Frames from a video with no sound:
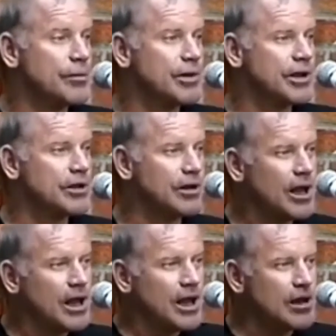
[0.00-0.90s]
there. But
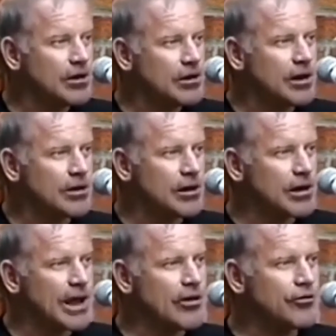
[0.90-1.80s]
it
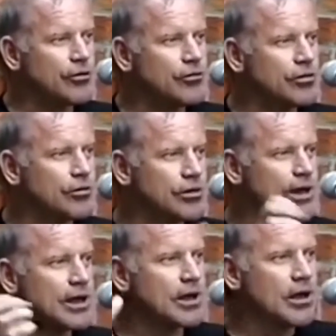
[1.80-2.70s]
allows you to
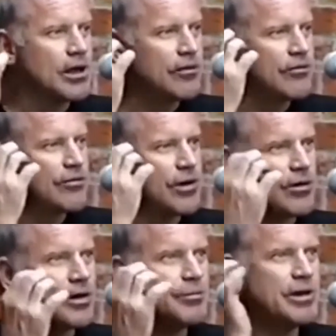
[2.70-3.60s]
take a
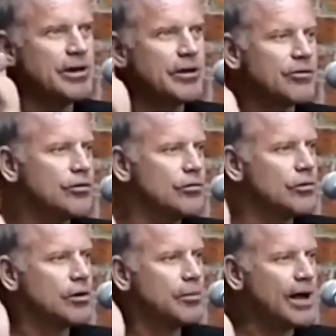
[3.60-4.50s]
very
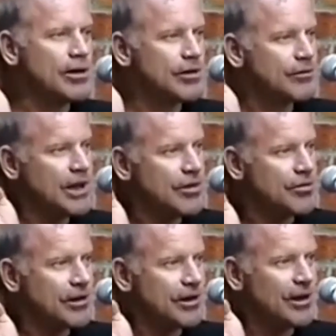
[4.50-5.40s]
minuscule amount of
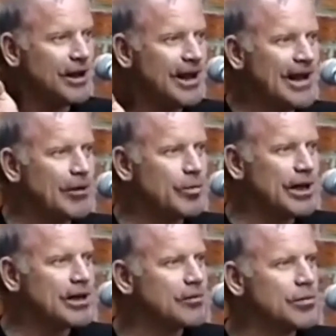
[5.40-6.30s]
anything
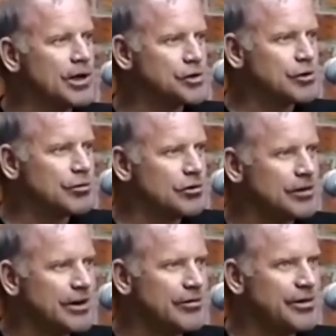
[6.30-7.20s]
and make it
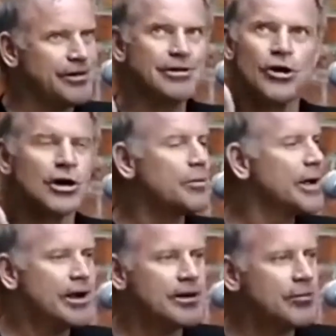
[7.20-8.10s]
measurable, and then talk
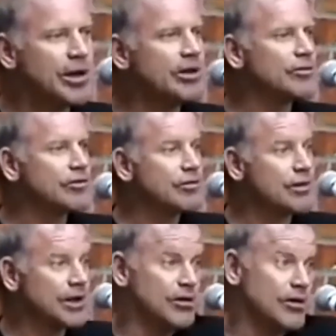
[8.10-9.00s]
about it in meetings and
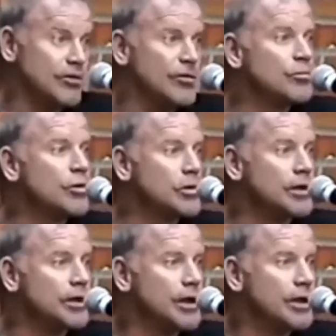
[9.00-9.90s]
stuff like it is
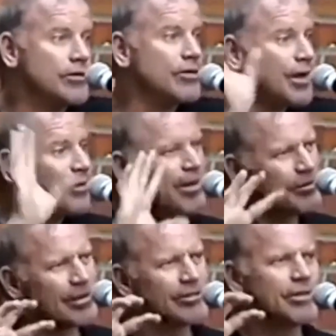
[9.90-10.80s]
important. See,
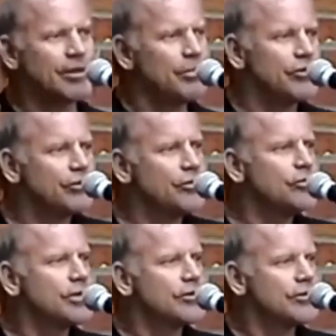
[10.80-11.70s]
that's not a
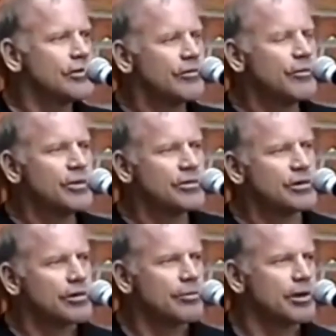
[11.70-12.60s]
misuse, that's just sort of a
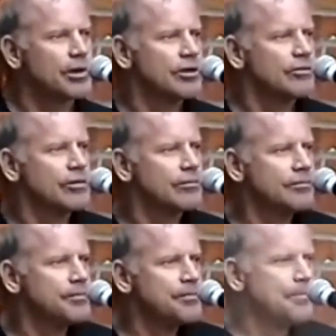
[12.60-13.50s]
misinterpretation.